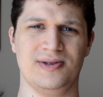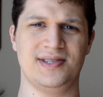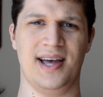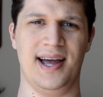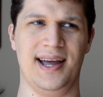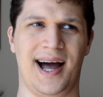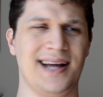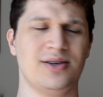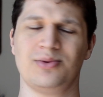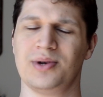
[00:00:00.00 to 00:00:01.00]
se. I
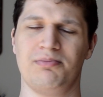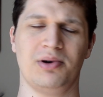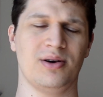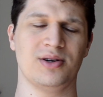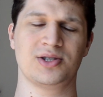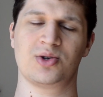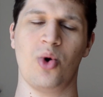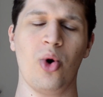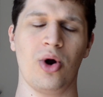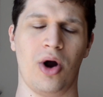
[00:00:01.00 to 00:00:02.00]
don't want to put a
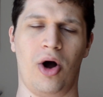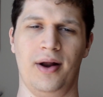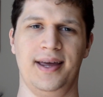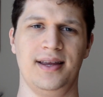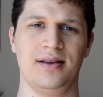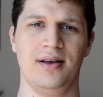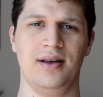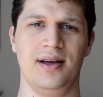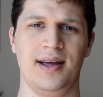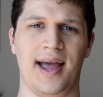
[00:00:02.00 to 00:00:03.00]
score on it,
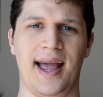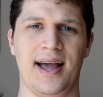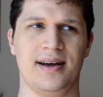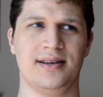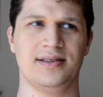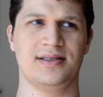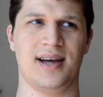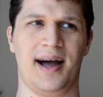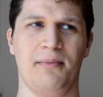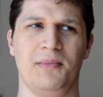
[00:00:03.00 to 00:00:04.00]
and
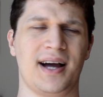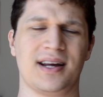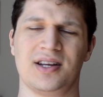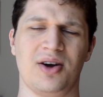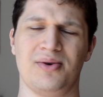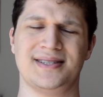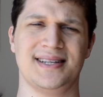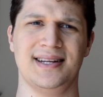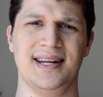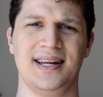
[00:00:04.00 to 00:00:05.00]
I'm not going to go into
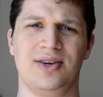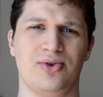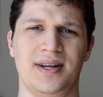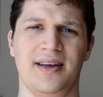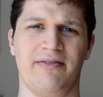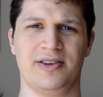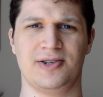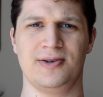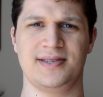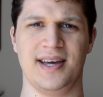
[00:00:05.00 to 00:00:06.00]
the nitty-gritty of the
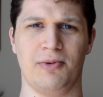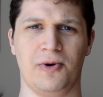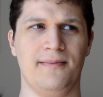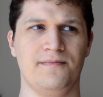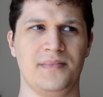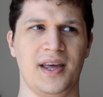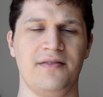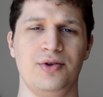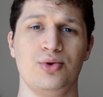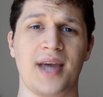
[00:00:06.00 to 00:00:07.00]
turntable.
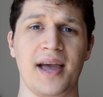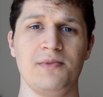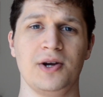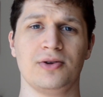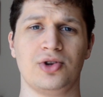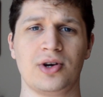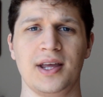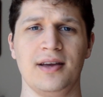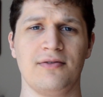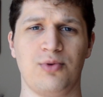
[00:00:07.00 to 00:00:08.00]
If you came here
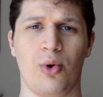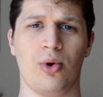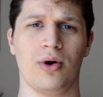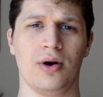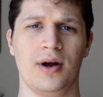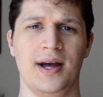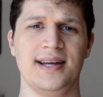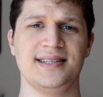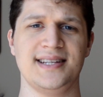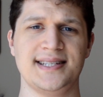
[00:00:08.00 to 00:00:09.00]
looking for
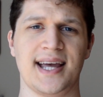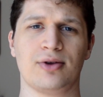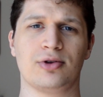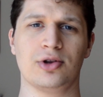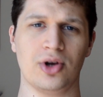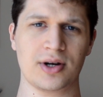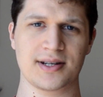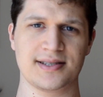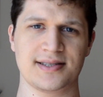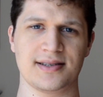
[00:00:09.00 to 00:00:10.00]
detailed
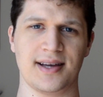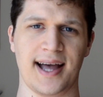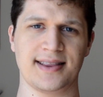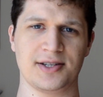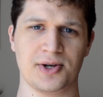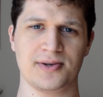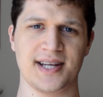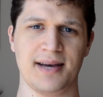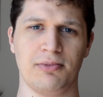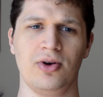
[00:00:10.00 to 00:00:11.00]
looks at the
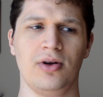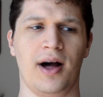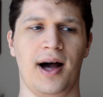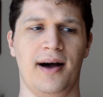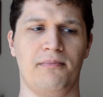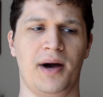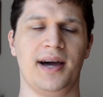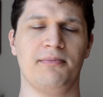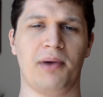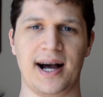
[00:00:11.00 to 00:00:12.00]
turntable, my
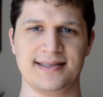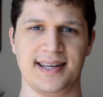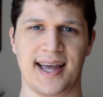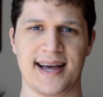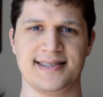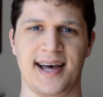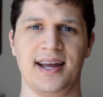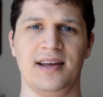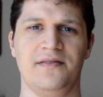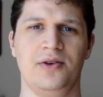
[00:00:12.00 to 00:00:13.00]
unboxing has
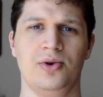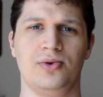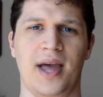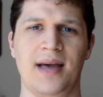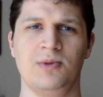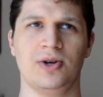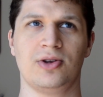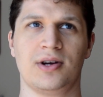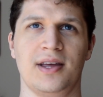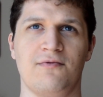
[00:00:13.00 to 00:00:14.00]
that. If you came here
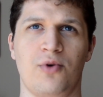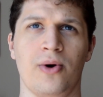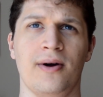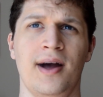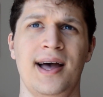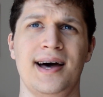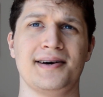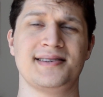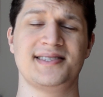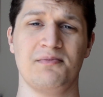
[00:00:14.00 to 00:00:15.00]
looking for
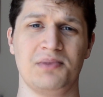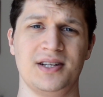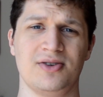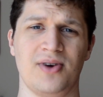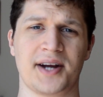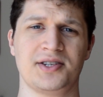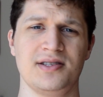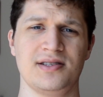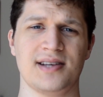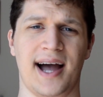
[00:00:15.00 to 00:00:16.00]
assembly
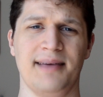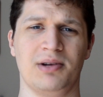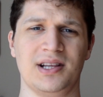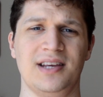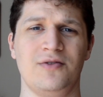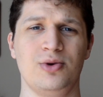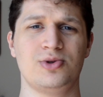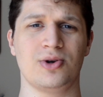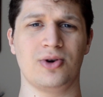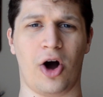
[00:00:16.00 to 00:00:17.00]
directions, I believe
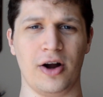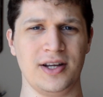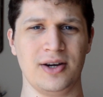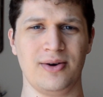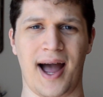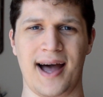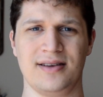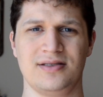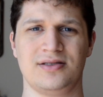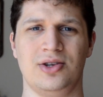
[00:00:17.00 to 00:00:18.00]
U-Turn Audio
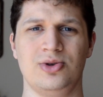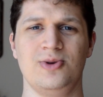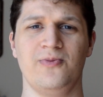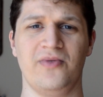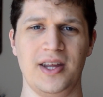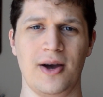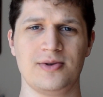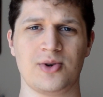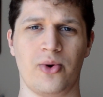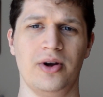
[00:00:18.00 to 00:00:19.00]
has YouTube
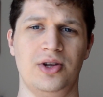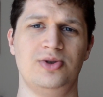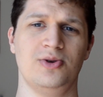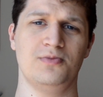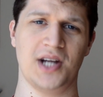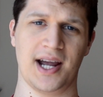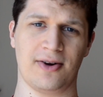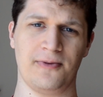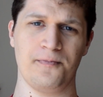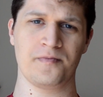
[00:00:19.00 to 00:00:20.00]
videos or a YouTube
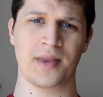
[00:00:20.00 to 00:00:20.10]
channel,